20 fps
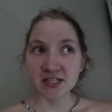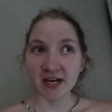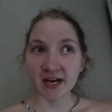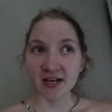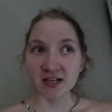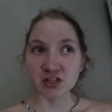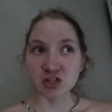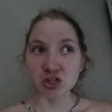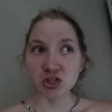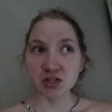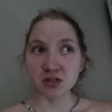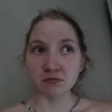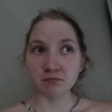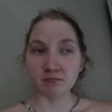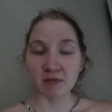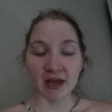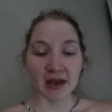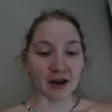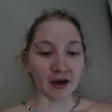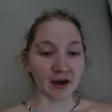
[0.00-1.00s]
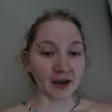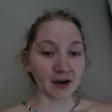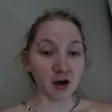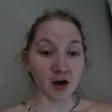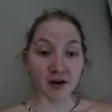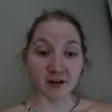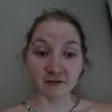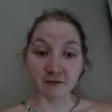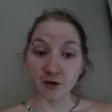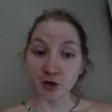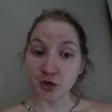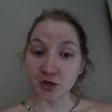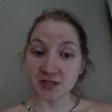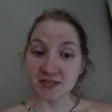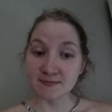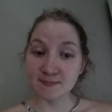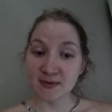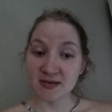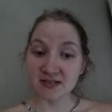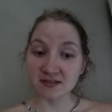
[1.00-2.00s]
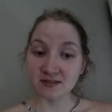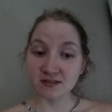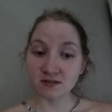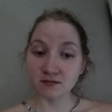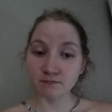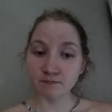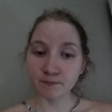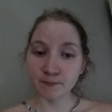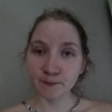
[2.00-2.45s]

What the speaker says: touched, and I got it for Christmas.